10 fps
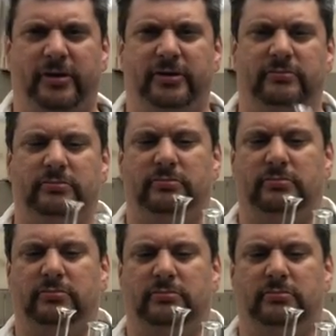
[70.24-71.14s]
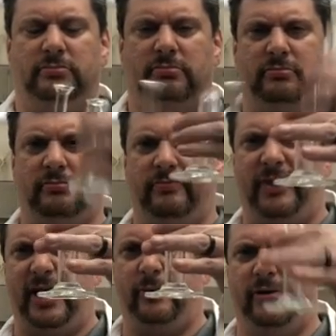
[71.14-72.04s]
and
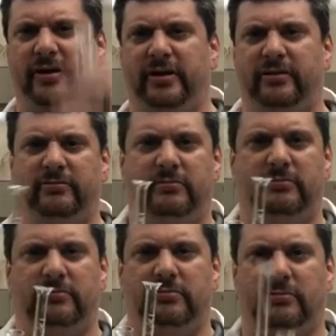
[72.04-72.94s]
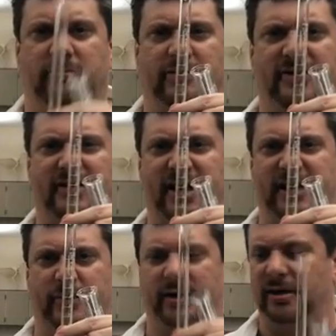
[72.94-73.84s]
that one and this tiny
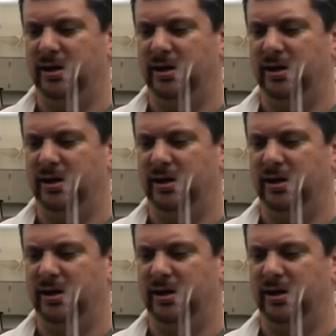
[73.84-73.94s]
one.